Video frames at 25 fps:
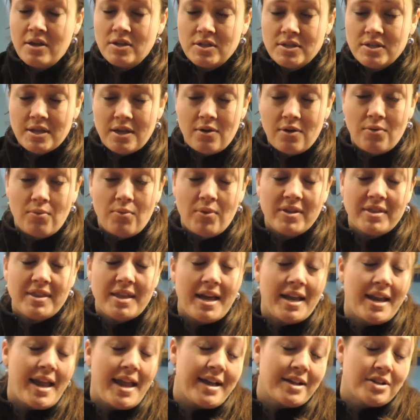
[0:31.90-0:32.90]
So what
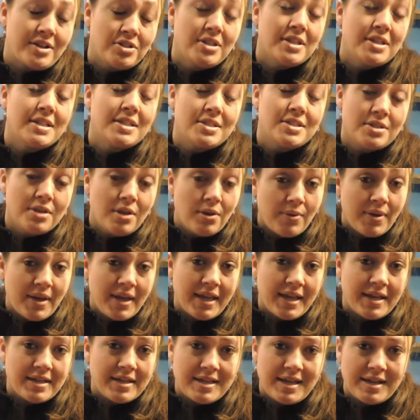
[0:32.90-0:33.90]
that actually is
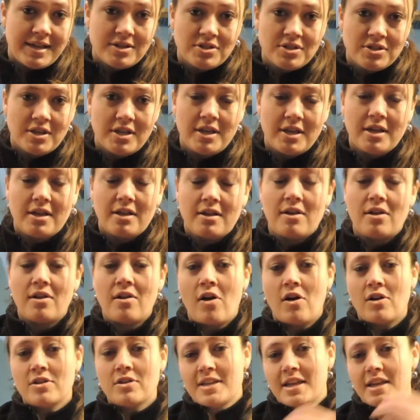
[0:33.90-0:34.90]
doing is actually
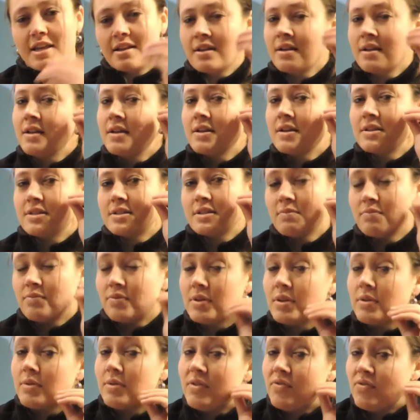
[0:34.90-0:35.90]
causing some
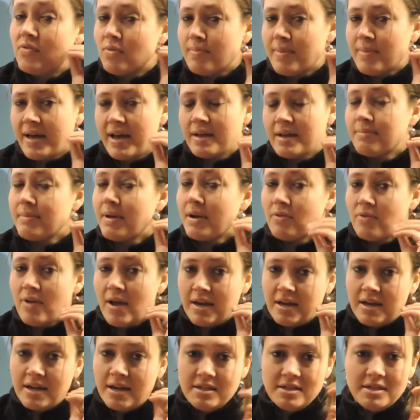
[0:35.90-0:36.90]
fluid from behind my
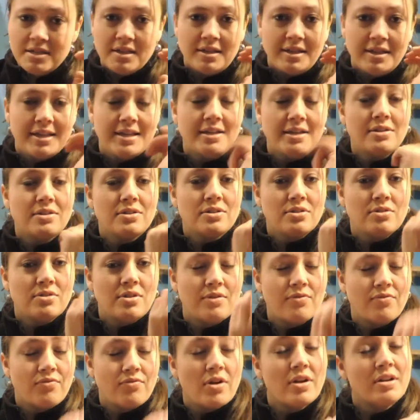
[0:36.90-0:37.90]
retina to leak to
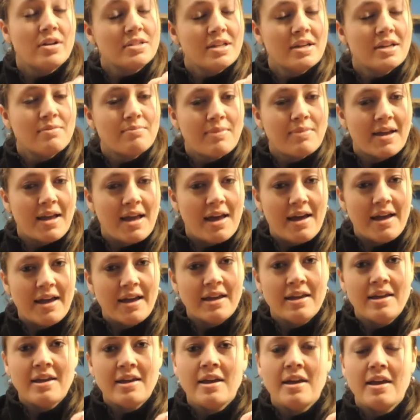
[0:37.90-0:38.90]
the front of my
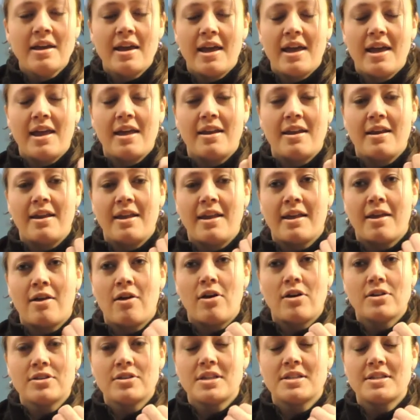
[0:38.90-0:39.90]
eye and it
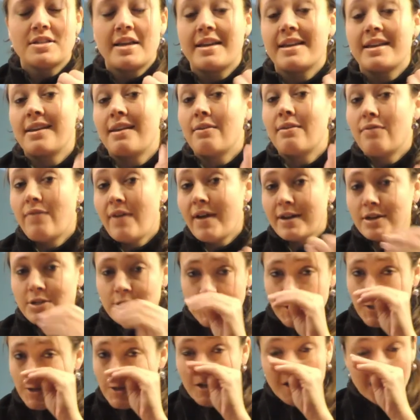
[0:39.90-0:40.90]
causes like an
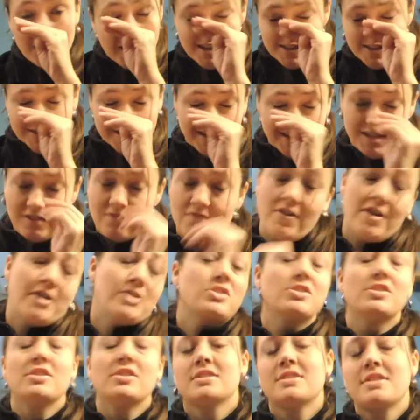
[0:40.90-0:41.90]
infection. This
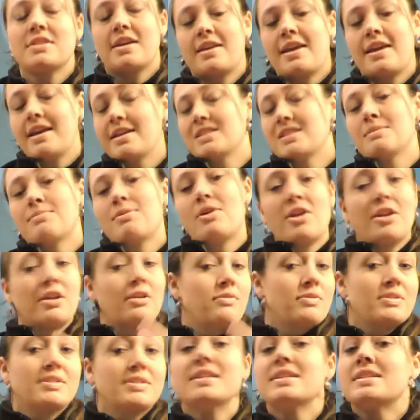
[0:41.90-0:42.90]
infection is like
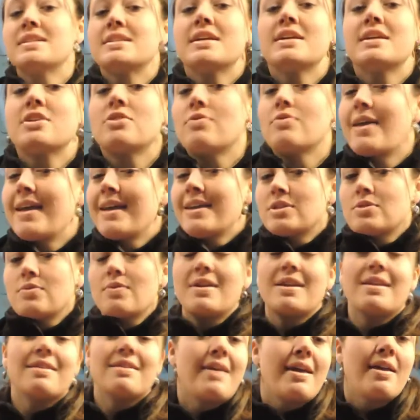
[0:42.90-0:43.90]
antibiotic resistant. You can't do
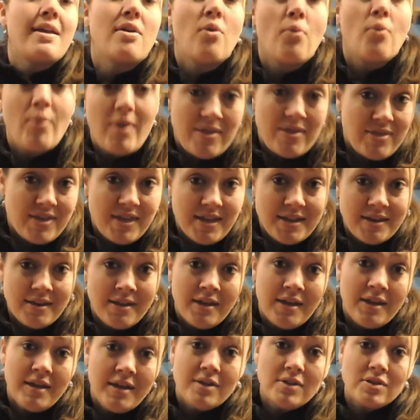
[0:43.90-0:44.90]
anything with it.
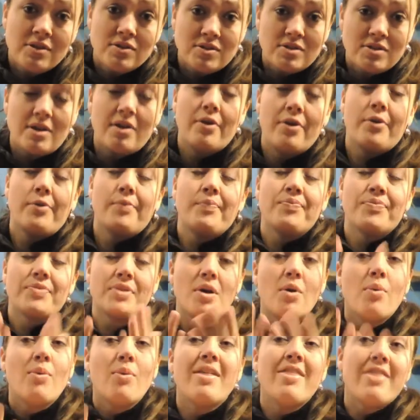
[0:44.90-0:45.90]
So
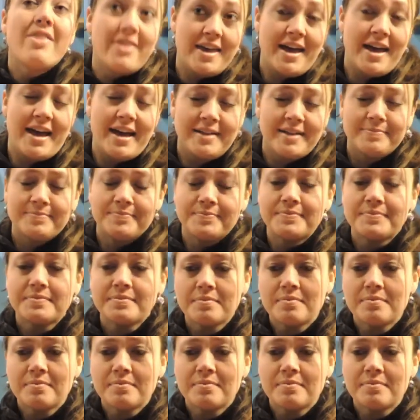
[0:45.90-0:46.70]
with that,